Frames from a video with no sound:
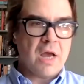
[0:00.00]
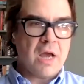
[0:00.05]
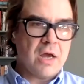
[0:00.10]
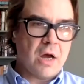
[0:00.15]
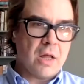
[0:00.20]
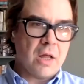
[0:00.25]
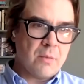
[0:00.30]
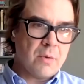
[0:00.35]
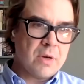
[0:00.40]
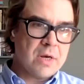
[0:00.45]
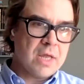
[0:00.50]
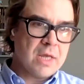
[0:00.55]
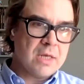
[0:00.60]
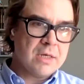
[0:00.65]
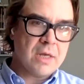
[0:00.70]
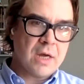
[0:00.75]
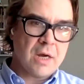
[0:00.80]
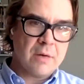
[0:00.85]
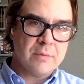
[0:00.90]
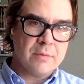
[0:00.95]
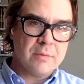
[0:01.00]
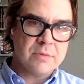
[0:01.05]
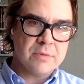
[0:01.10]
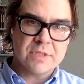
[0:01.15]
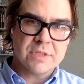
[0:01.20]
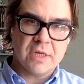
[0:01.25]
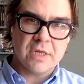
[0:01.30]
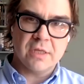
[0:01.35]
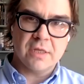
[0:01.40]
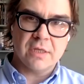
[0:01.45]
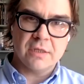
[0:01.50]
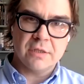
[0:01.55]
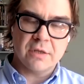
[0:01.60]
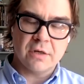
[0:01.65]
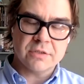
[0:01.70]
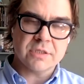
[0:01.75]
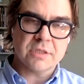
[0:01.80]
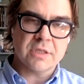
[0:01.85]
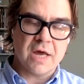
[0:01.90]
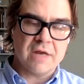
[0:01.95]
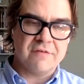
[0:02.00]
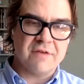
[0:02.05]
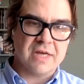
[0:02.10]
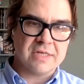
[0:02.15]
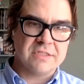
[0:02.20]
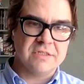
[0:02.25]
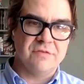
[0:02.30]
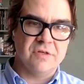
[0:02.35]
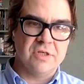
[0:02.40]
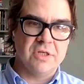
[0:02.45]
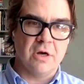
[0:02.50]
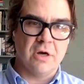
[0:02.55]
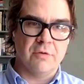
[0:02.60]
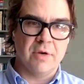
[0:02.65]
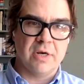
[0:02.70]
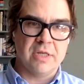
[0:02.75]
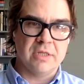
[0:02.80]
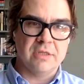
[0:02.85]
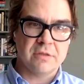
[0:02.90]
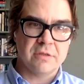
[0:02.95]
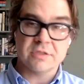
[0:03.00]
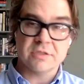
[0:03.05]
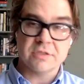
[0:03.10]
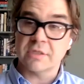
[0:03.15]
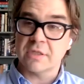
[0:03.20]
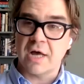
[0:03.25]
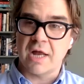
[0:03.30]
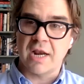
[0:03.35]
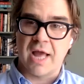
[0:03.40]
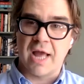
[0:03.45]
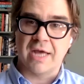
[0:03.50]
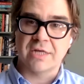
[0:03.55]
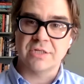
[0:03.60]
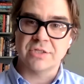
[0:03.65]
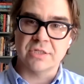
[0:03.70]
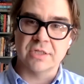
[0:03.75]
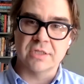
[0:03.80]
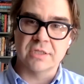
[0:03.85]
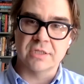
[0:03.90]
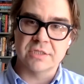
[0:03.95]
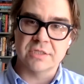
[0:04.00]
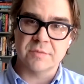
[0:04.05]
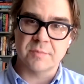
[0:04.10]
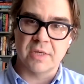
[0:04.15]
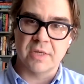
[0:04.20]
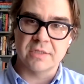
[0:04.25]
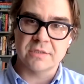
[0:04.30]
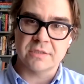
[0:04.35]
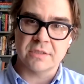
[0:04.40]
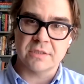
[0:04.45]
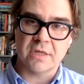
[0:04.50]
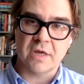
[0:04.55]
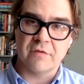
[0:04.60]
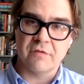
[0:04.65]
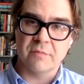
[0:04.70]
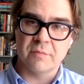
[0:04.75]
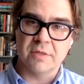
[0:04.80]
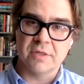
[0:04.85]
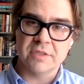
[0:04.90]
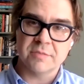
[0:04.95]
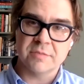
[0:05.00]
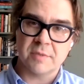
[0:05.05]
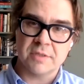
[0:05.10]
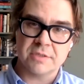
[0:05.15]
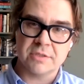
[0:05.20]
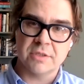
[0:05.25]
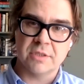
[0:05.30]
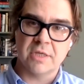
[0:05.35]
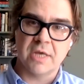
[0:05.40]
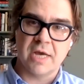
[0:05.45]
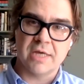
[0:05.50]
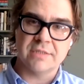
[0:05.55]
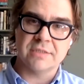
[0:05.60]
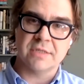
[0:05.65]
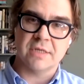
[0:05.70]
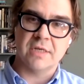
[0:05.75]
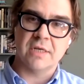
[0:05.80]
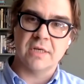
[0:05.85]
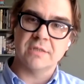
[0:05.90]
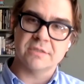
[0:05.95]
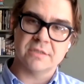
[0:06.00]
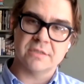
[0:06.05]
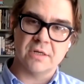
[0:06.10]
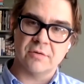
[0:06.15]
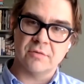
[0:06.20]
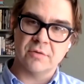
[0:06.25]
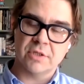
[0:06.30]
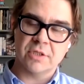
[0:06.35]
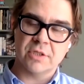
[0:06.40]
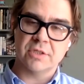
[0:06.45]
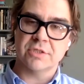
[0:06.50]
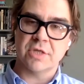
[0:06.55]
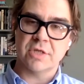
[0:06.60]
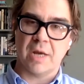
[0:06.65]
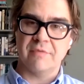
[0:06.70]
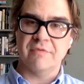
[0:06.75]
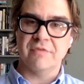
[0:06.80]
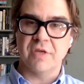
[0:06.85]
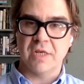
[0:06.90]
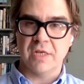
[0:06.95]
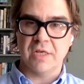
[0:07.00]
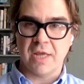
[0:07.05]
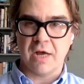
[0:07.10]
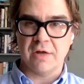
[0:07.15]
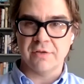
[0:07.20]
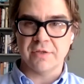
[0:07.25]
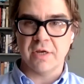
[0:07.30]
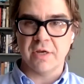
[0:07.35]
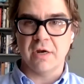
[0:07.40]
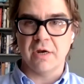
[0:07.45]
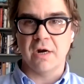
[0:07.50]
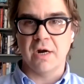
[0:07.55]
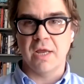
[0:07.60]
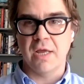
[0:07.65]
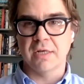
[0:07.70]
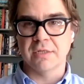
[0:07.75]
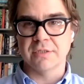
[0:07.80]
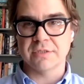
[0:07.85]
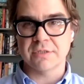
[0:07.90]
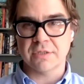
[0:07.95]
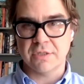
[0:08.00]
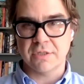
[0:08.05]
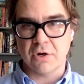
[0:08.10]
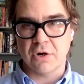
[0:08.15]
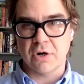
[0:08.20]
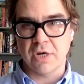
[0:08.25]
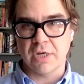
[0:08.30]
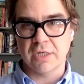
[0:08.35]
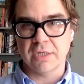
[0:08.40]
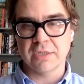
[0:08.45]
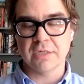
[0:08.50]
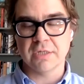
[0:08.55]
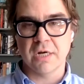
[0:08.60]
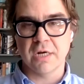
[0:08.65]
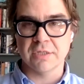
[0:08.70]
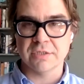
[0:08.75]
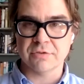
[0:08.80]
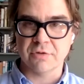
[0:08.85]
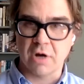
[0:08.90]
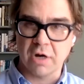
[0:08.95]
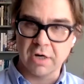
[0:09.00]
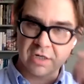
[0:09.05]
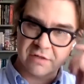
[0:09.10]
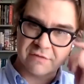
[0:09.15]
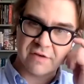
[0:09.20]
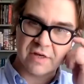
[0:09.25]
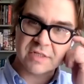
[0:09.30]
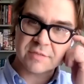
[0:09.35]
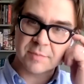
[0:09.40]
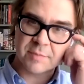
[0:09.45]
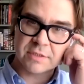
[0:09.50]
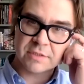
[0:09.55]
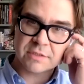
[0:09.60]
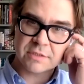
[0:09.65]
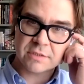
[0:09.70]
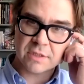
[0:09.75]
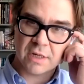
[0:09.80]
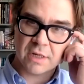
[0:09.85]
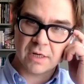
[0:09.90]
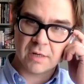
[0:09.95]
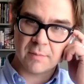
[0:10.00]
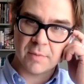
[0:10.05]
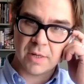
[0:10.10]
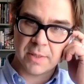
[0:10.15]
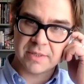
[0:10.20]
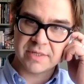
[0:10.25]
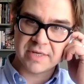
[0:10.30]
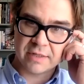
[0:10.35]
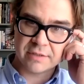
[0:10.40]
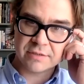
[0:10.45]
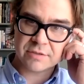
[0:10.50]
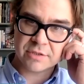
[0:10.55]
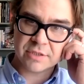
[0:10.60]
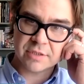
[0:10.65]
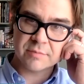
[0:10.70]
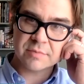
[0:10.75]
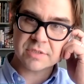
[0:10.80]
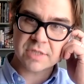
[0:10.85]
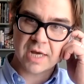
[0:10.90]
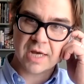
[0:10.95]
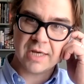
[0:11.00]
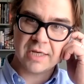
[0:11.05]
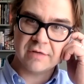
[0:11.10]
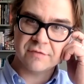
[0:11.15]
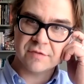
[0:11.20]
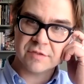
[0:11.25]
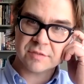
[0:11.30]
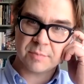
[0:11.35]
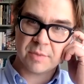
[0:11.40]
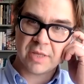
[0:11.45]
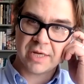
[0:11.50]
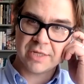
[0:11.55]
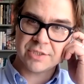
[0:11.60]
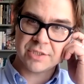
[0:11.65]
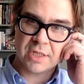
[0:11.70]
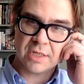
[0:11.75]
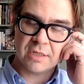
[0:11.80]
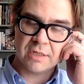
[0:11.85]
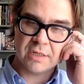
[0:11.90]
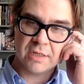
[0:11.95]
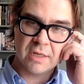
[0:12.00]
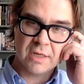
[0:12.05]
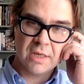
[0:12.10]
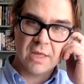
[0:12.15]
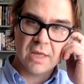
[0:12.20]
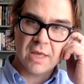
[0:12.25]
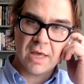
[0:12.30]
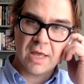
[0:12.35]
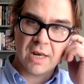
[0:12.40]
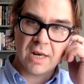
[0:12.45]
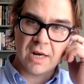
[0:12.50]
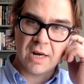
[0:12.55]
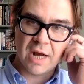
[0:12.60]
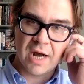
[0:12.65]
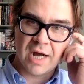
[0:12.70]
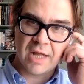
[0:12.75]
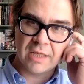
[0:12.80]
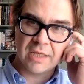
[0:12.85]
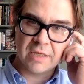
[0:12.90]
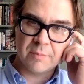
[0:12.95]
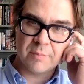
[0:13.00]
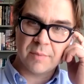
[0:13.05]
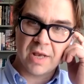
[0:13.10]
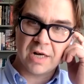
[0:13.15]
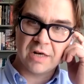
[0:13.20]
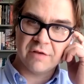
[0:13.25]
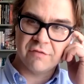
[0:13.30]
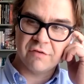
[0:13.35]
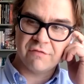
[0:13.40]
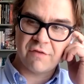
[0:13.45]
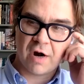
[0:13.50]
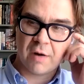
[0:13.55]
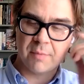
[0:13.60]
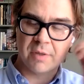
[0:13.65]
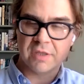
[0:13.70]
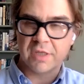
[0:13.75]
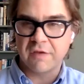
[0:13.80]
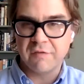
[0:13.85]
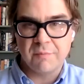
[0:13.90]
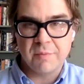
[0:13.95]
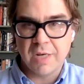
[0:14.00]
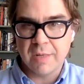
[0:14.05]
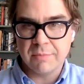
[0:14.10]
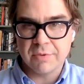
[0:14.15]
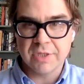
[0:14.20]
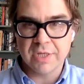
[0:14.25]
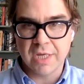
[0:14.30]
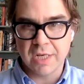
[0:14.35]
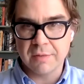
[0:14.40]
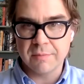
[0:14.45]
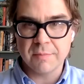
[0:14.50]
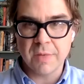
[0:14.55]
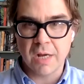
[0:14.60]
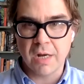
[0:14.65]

on the one hand, I would say that there's a lot of activity already. There's a lot of action in this space. The government, especially ISED, has done a really good job of getting out there and securing strong investments on the downstream side of the supply chain. And in a highly competitive environment, they've been able to get